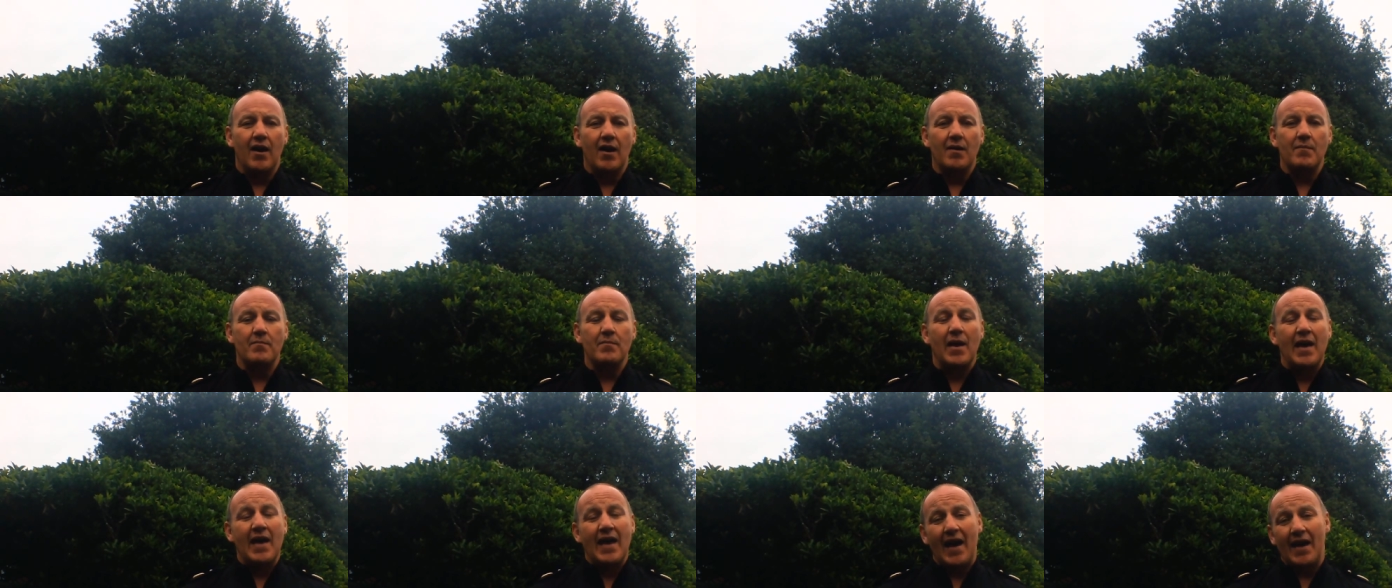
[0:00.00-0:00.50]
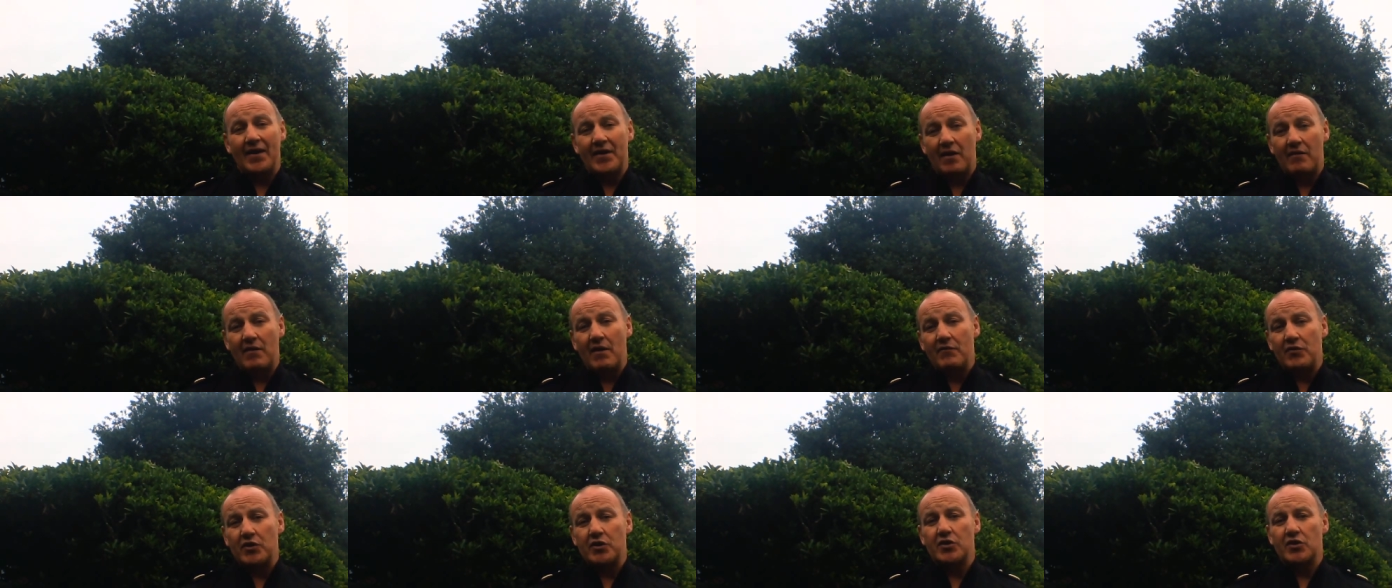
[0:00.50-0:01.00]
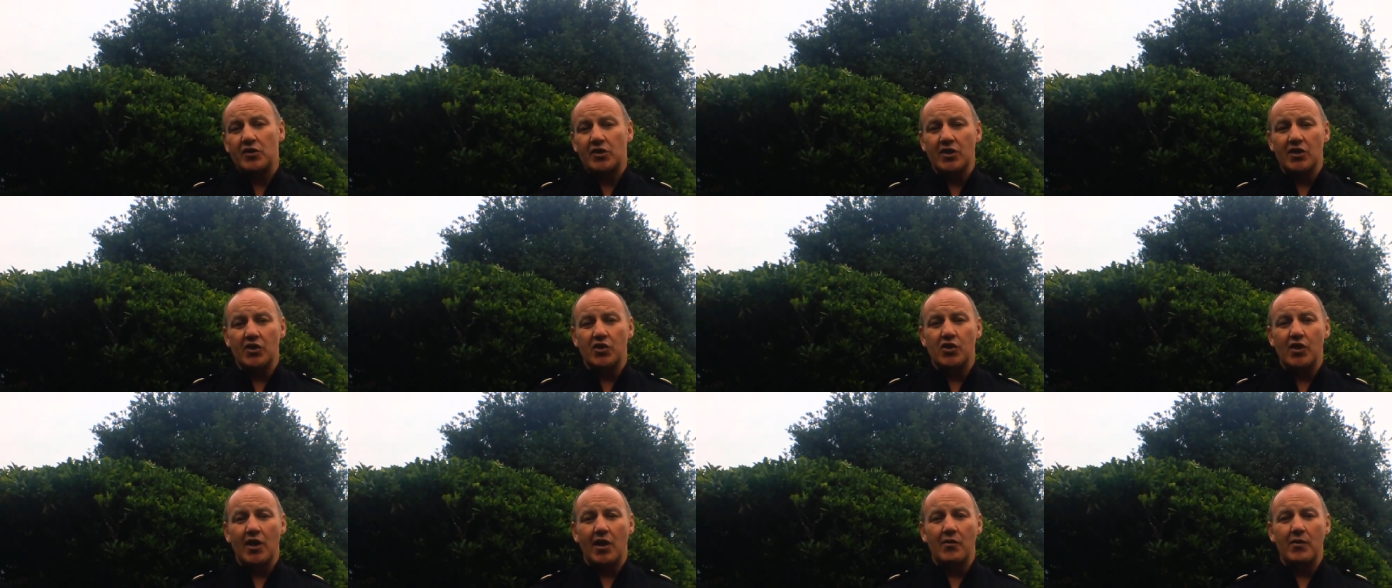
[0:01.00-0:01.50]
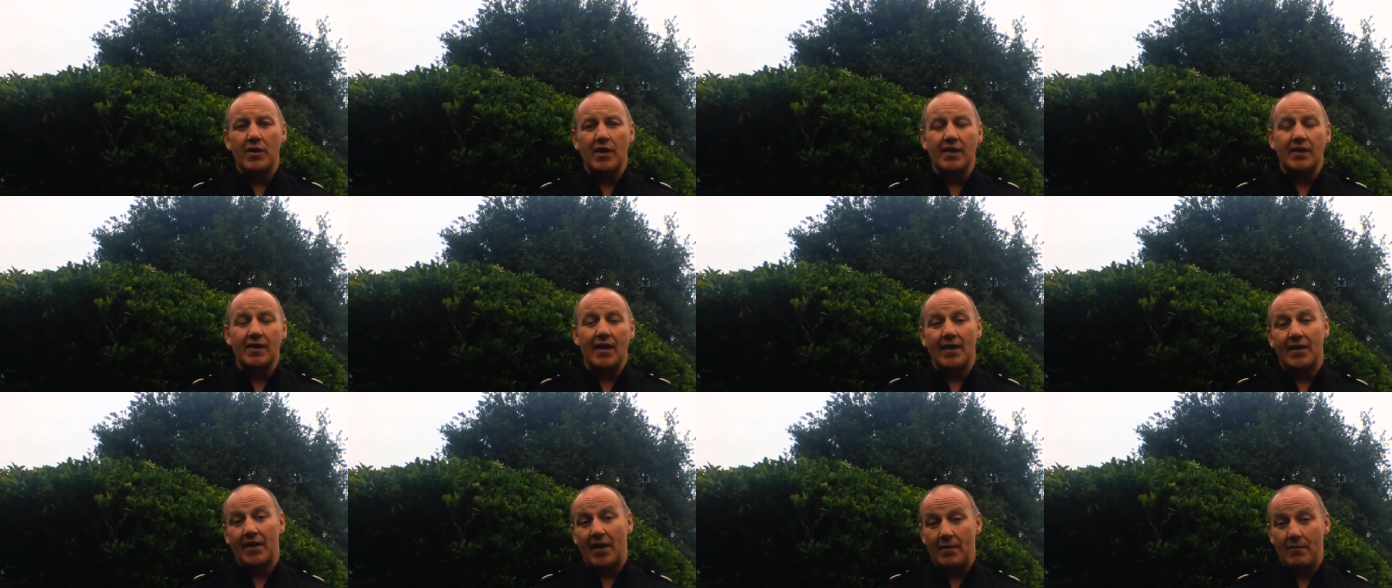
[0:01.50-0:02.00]
Um, and our evidence is
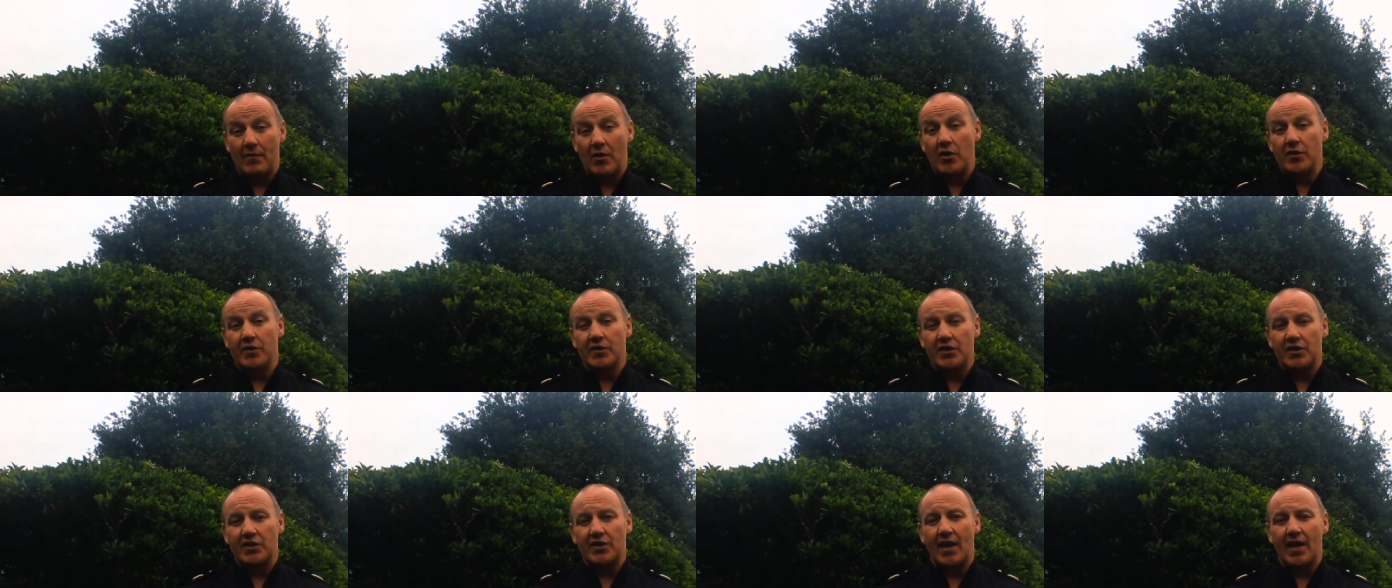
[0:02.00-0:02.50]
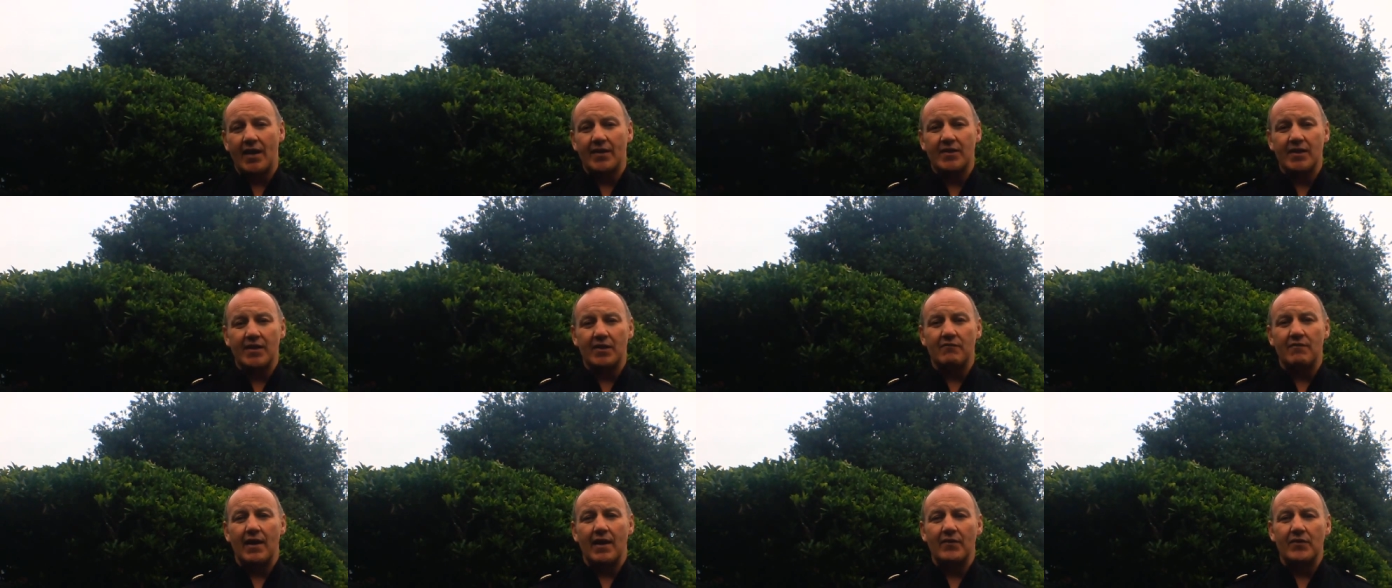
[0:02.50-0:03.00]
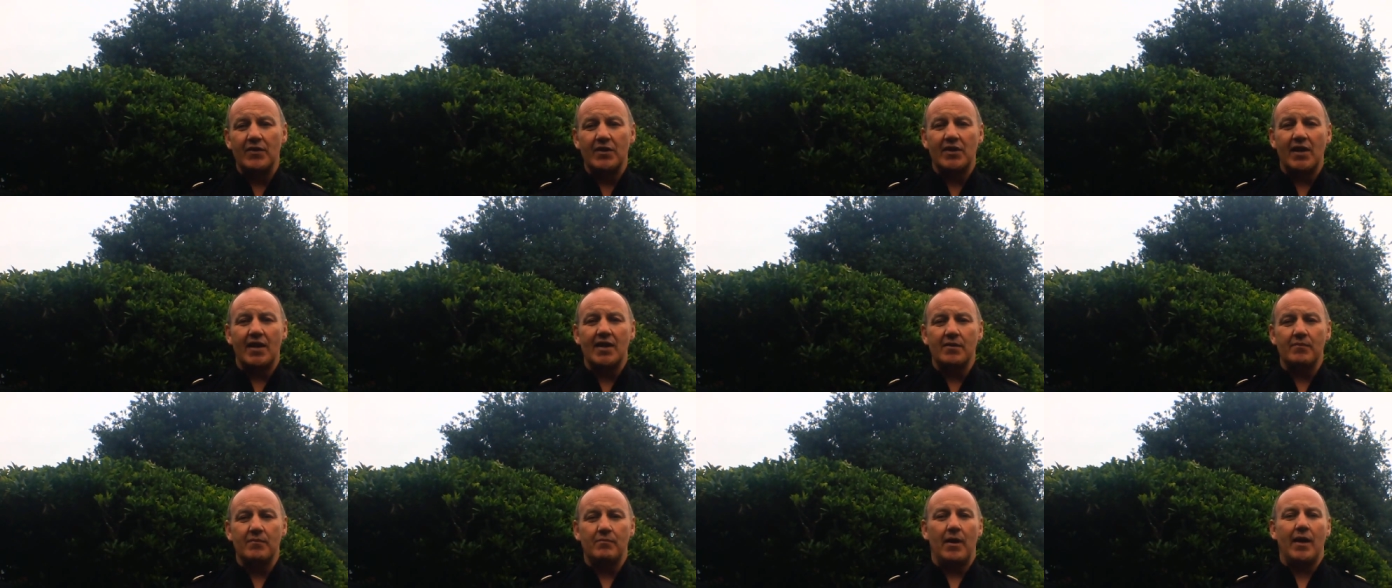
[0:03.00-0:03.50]
showing and our understanding around this